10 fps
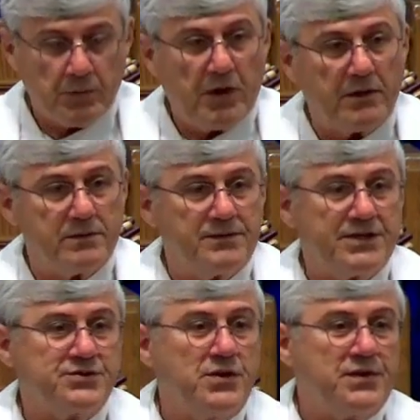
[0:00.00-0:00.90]
Well,
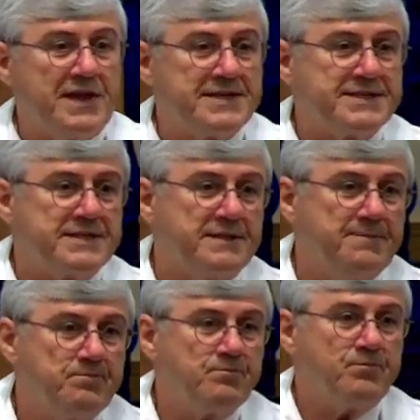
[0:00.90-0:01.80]
the truth is,
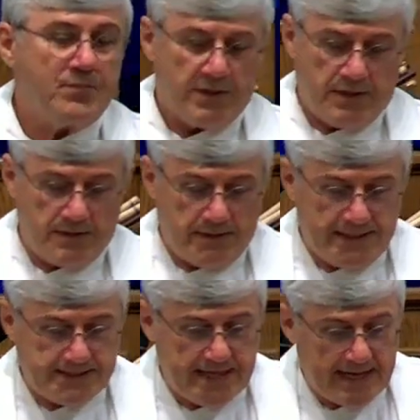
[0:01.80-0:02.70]

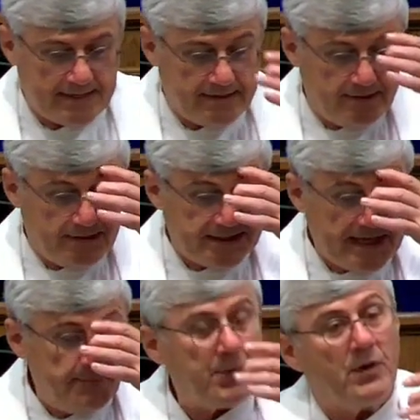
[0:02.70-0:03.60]
is that the
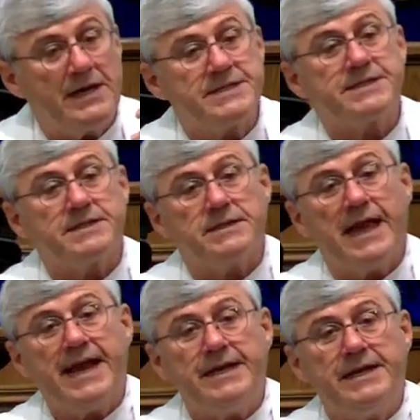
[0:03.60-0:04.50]
temple has
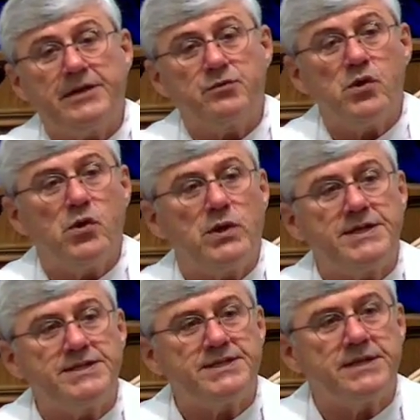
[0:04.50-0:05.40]
lain in
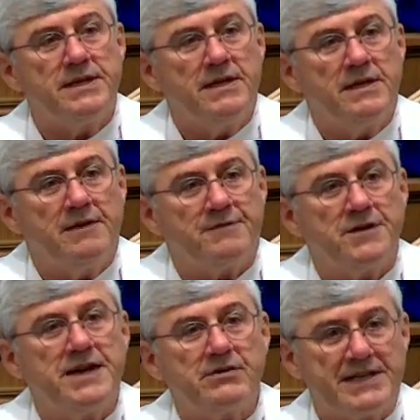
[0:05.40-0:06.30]
ruins
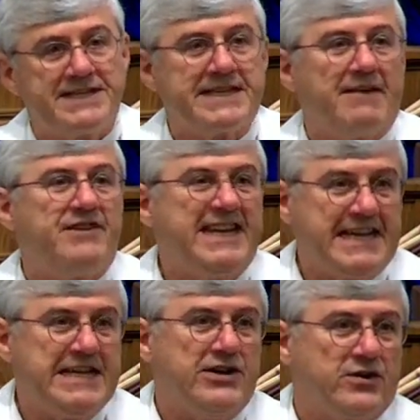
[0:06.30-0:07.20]
for nearly 70
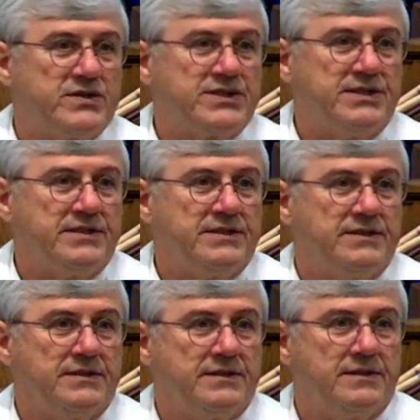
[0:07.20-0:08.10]
years.
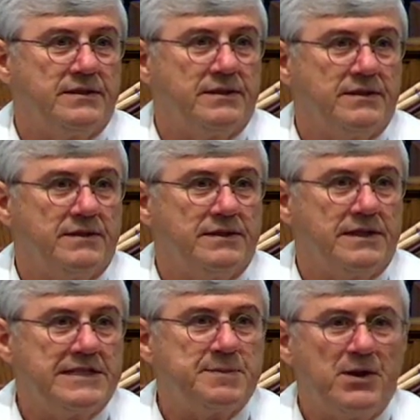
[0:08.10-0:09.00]

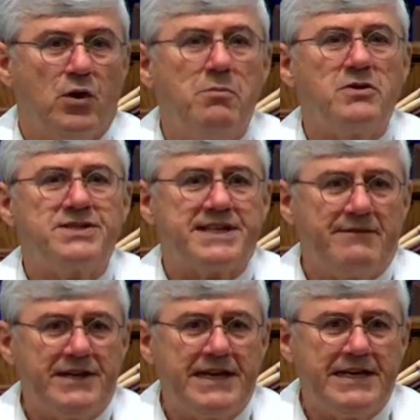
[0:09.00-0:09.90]
It's been almost
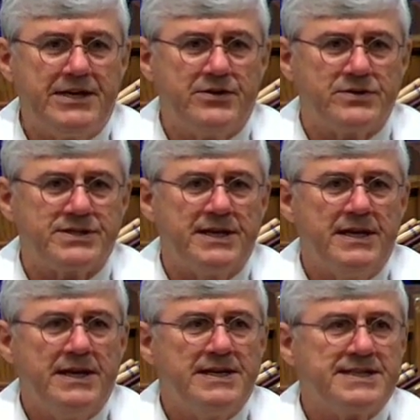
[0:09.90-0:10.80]
70 years
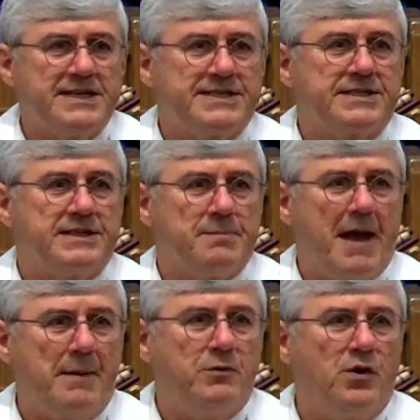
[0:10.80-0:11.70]
since the
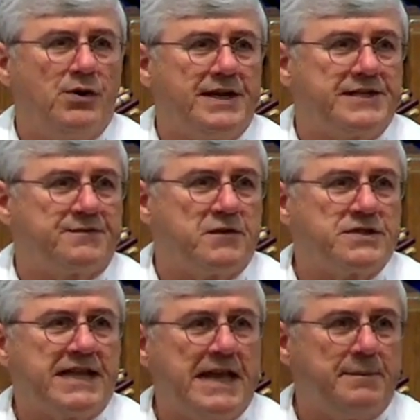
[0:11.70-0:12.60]
Babylonians
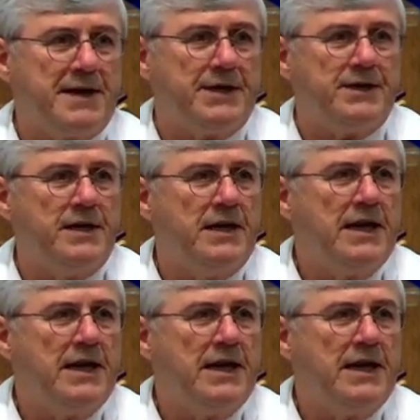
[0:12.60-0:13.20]
first came in